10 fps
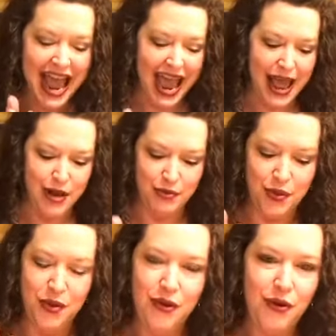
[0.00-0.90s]
and
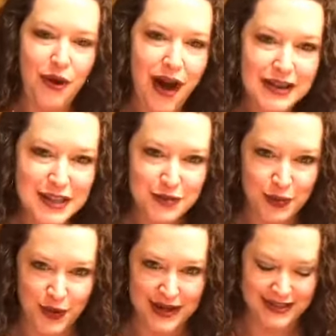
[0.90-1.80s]

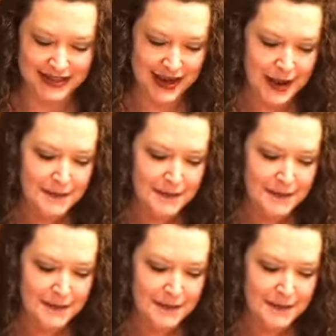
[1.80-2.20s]
prosperous.